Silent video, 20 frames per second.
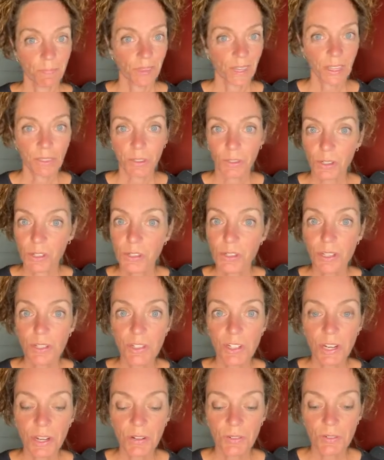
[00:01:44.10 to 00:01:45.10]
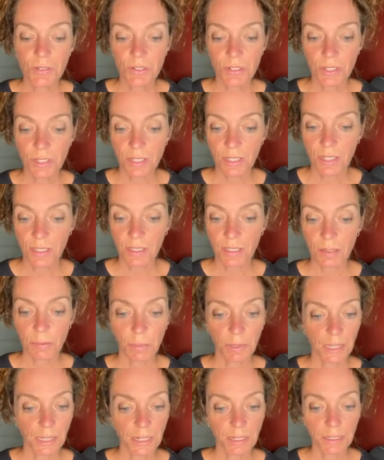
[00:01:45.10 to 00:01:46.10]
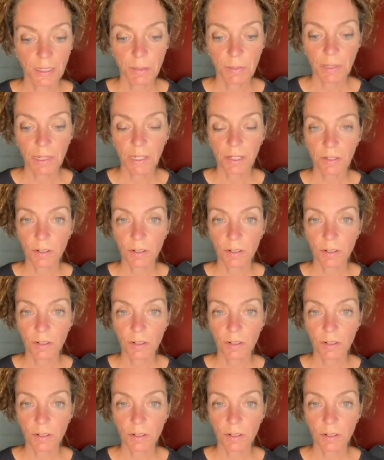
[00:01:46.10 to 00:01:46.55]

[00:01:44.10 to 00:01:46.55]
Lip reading: and then using channels just like the pandemic